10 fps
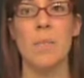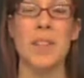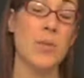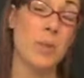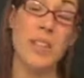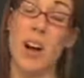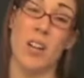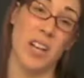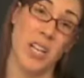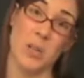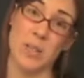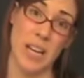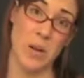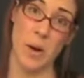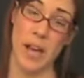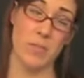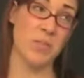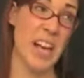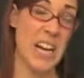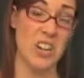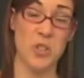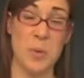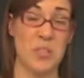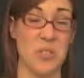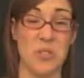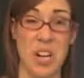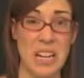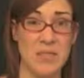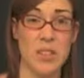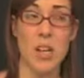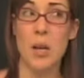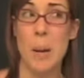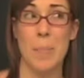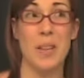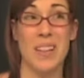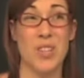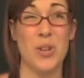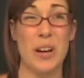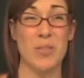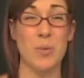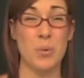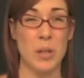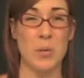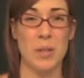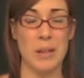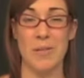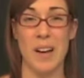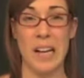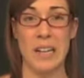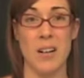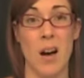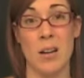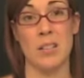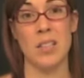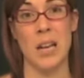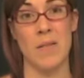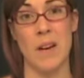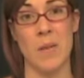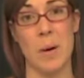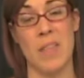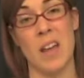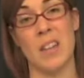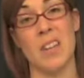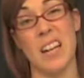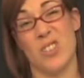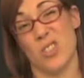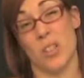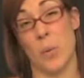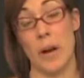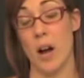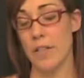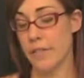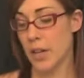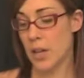That's really all I use anyway. Light hairsprays are great, but unless your hair is really, really fine, honestly, I find that by the end of the day it's just going to wear off.